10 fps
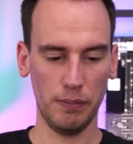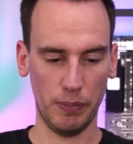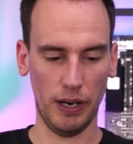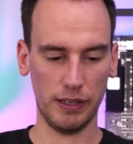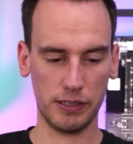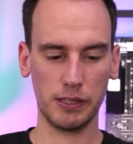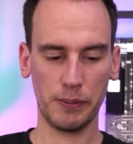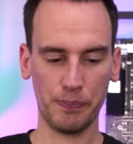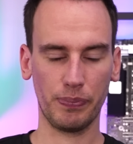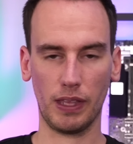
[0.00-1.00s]
but
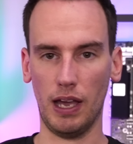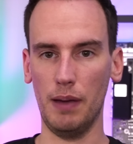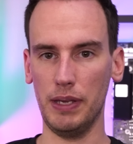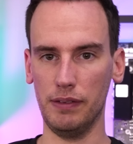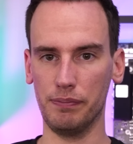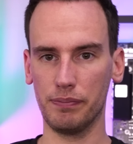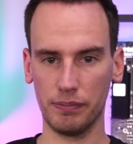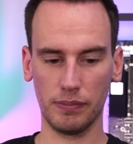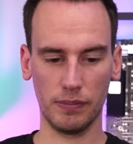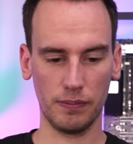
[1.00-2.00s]
I mean,
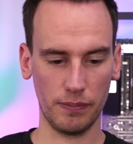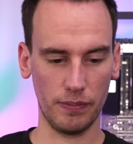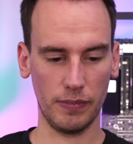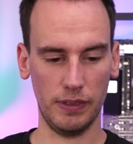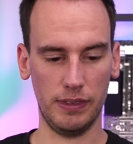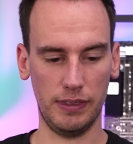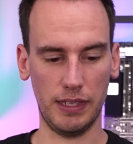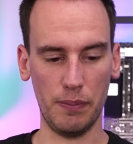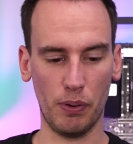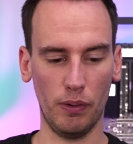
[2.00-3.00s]

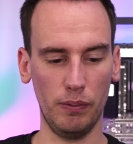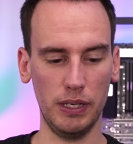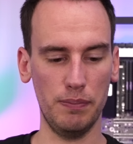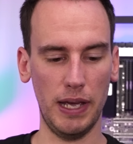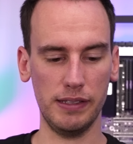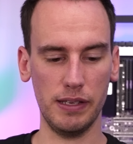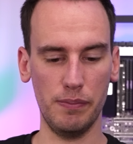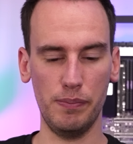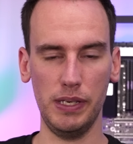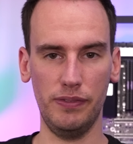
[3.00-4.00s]
they probably made
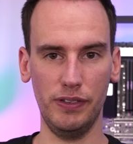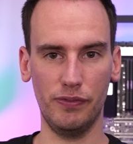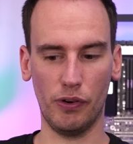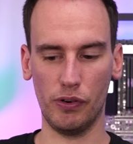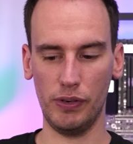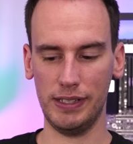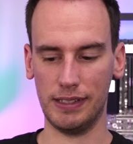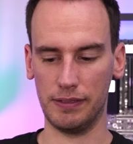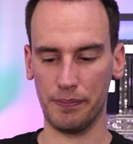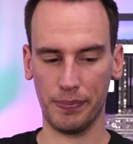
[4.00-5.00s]
them beefy for a
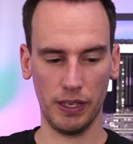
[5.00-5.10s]
reason.